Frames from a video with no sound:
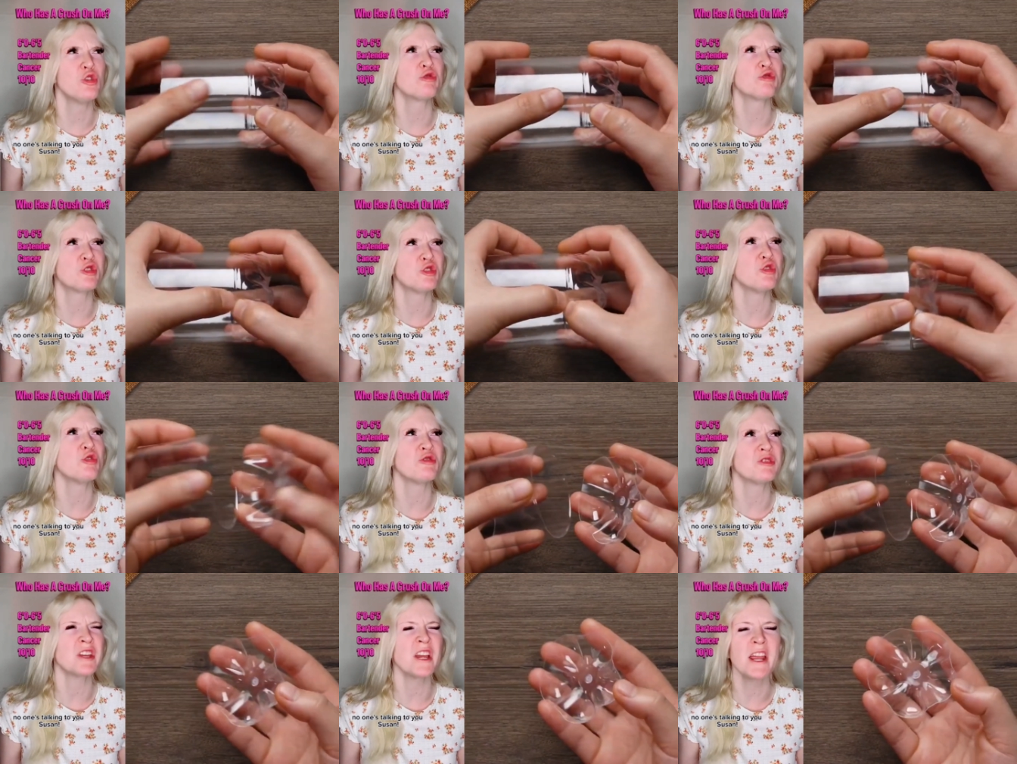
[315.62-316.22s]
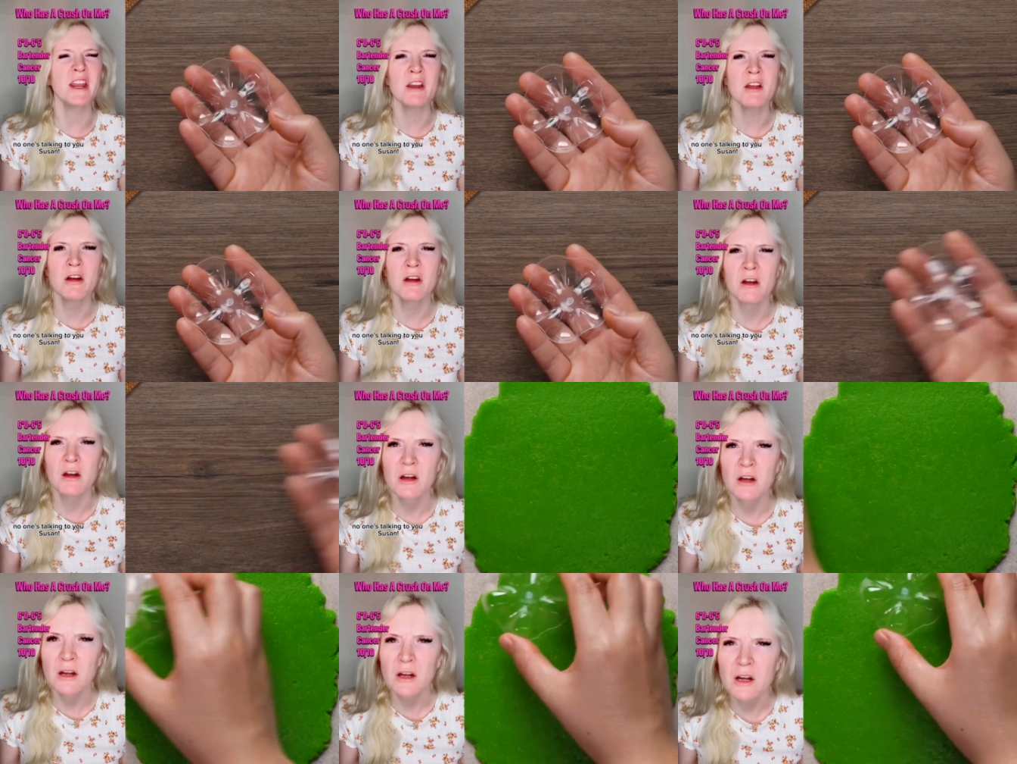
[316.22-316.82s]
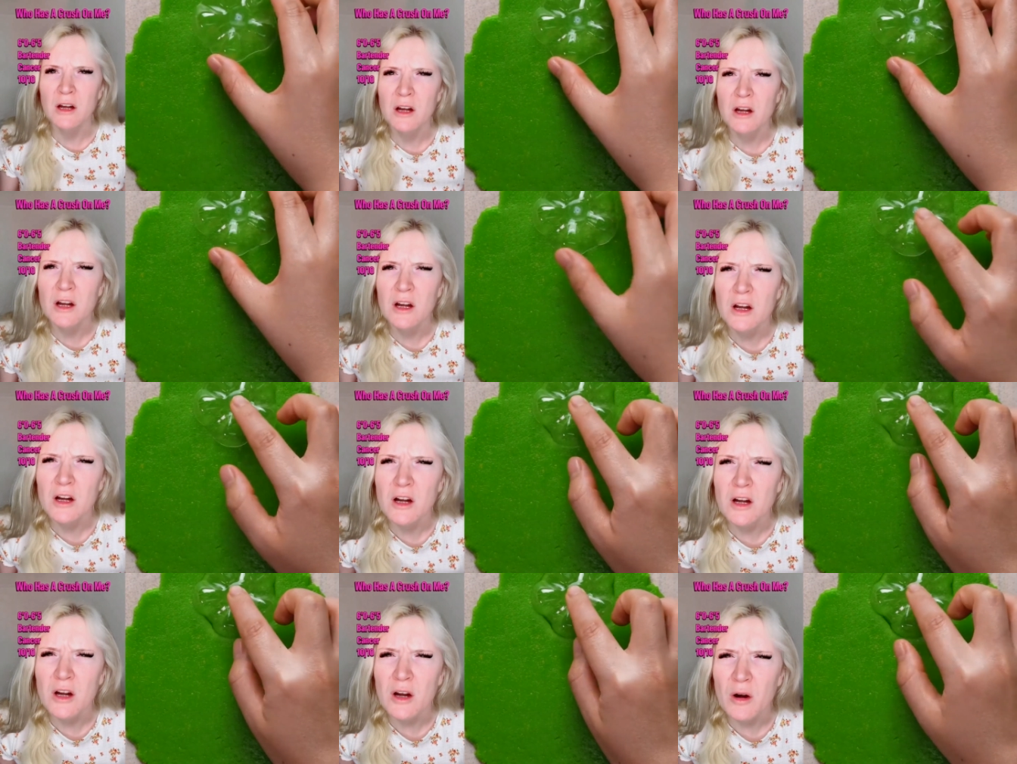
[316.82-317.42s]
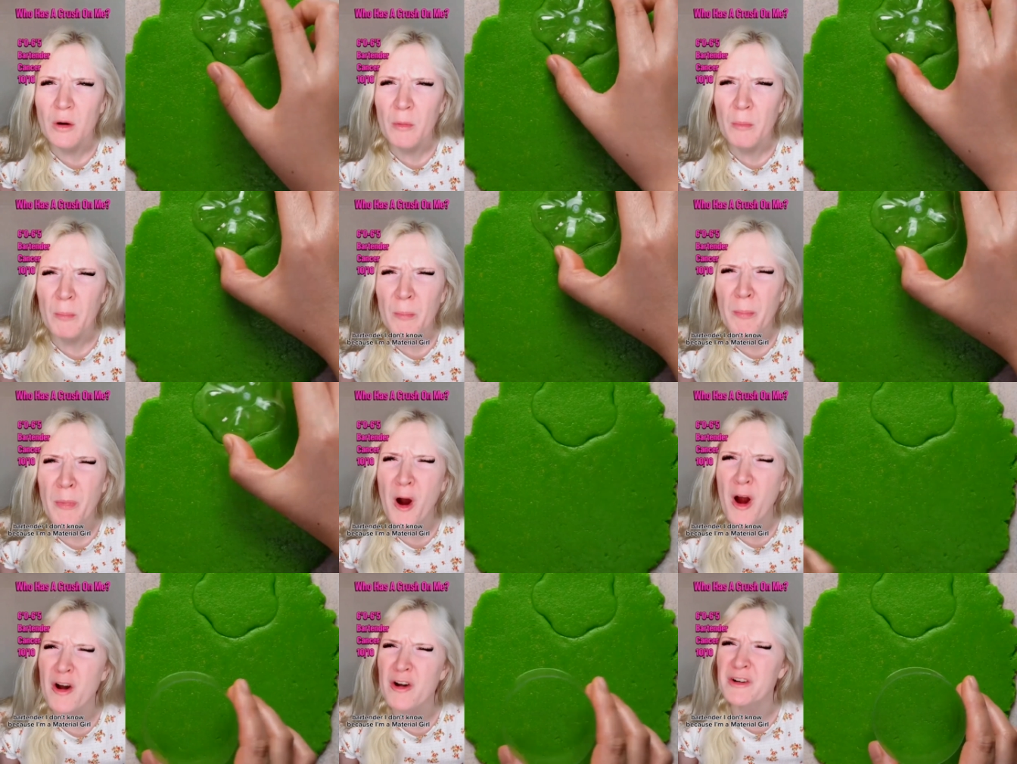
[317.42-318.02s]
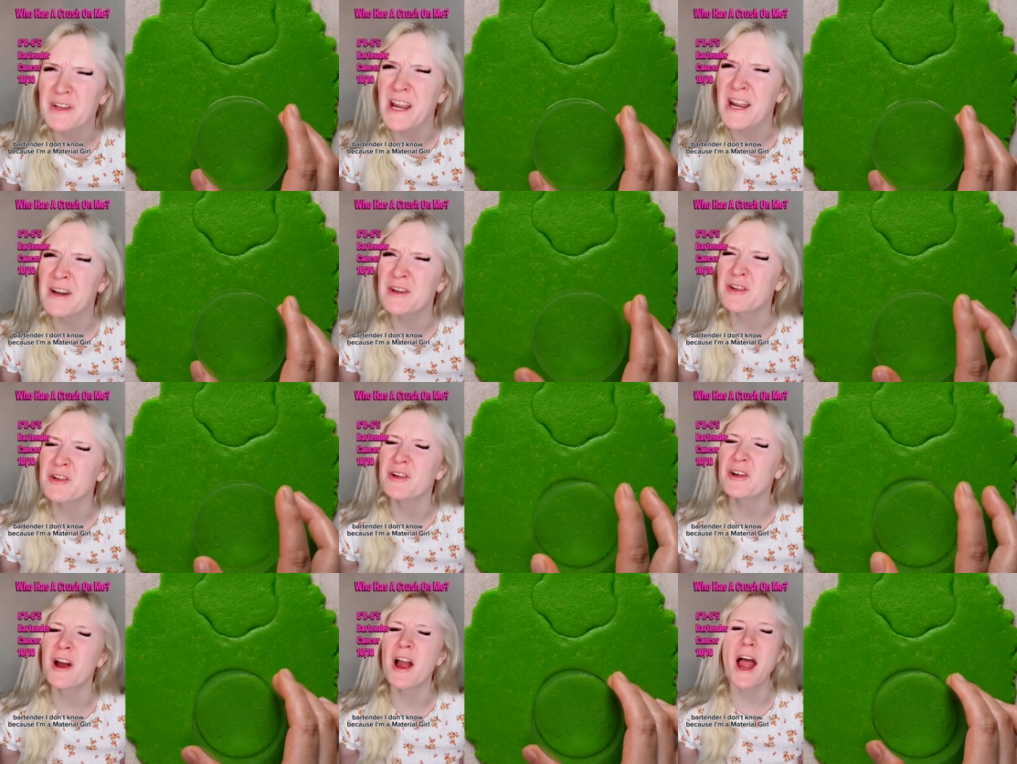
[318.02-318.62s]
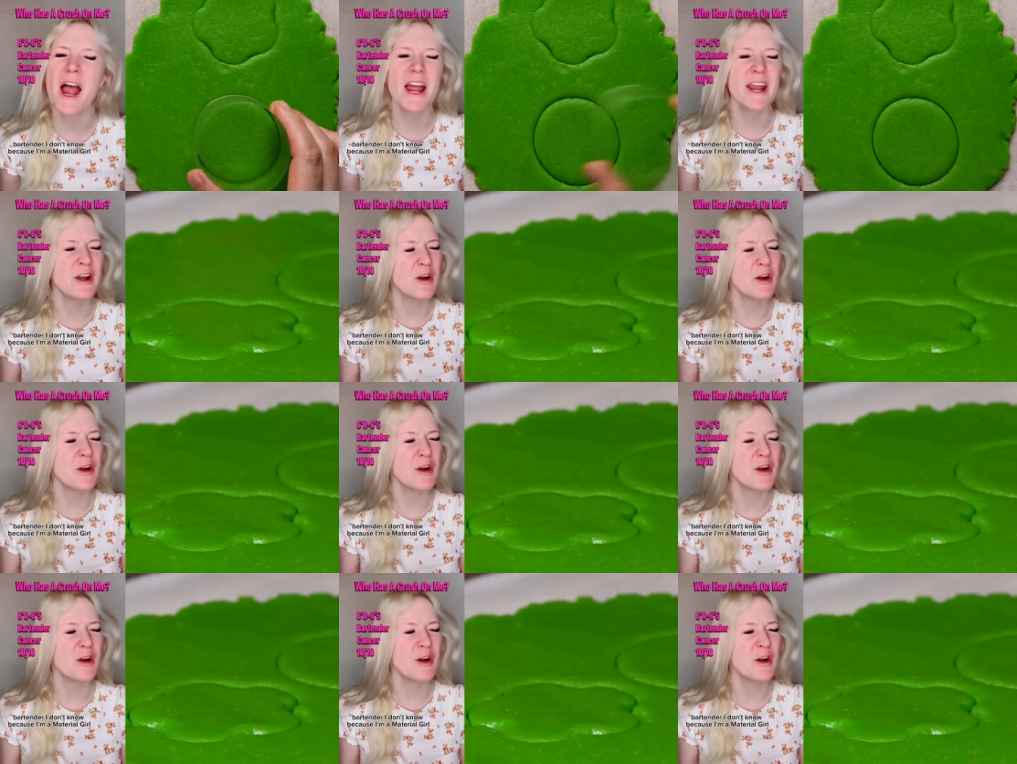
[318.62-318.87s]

to you, Susan. Bartender,